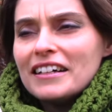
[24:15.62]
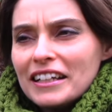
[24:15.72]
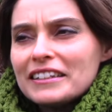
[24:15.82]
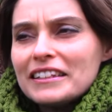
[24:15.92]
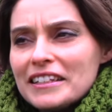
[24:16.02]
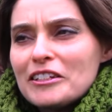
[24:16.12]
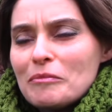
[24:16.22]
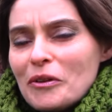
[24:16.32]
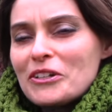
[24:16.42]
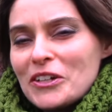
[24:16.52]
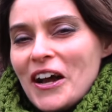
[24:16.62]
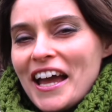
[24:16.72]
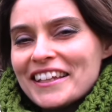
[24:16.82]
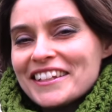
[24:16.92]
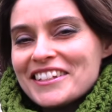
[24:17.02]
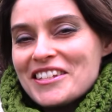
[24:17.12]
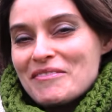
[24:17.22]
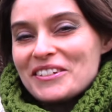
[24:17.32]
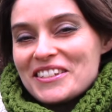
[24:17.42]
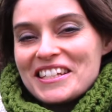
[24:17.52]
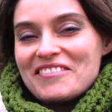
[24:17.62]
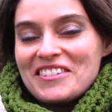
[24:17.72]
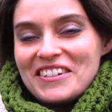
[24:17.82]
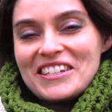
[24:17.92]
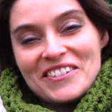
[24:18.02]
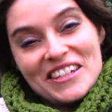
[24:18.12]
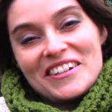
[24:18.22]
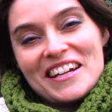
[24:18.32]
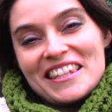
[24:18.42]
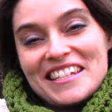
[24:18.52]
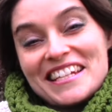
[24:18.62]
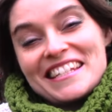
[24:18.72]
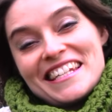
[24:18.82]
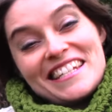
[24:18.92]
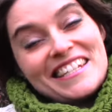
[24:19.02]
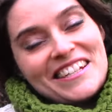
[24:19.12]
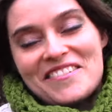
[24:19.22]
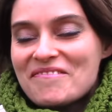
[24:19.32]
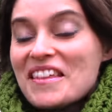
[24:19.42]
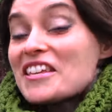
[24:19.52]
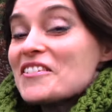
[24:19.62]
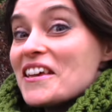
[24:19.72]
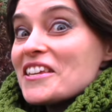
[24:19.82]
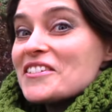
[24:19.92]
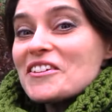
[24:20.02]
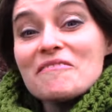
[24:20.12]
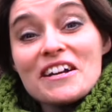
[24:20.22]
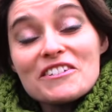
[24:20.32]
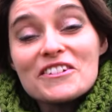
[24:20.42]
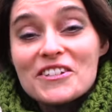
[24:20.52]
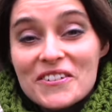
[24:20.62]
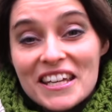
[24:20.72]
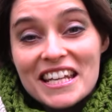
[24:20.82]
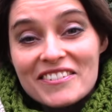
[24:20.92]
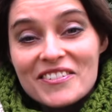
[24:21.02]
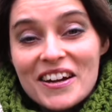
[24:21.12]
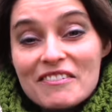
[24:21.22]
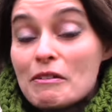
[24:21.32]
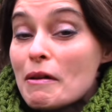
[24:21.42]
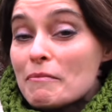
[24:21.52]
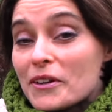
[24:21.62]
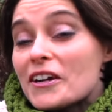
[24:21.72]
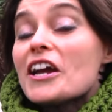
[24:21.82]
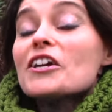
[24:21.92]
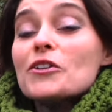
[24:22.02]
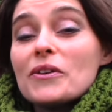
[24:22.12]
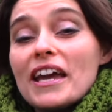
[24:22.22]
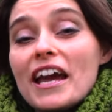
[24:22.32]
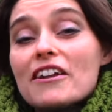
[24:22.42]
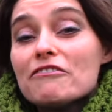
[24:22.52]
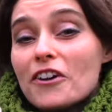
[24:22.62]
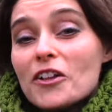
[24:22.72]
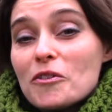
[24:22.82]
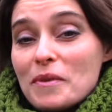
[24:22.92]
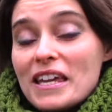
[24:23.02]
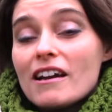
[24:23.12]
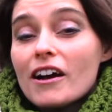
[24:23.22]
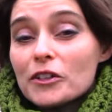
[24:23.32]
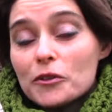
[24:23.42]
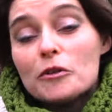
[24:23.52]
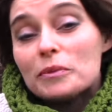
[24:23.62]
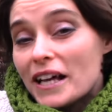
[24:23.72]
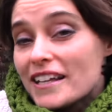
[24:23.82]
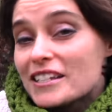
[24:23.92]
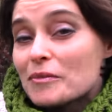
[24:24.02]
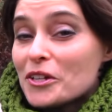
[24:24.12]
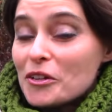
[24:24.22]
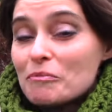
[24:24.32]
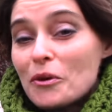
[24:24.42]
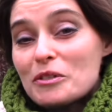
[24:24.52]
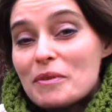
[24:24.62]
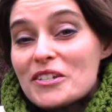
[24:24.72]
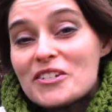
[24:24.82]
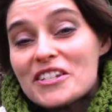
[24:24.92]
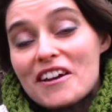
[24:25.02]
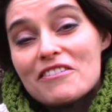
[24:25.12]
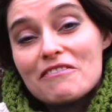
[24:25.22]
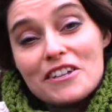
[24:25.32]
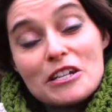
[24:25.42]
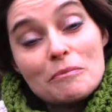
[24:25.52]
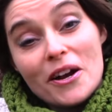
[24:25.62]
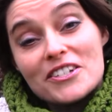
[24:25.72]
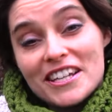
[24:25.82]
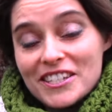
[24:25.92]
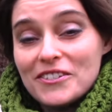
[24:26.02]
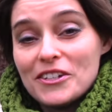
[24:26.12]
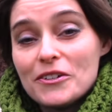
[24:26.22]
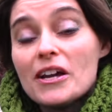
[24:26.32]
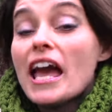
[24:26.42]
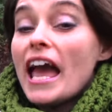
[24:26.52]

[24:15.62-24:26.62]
a little more trying than the typical stuff that we do here at the Jayda InStitches Show. So thank you so much for tuning in, everyone. Remember, you can follow me on Google+, where you can post pictures of the finished projects you do,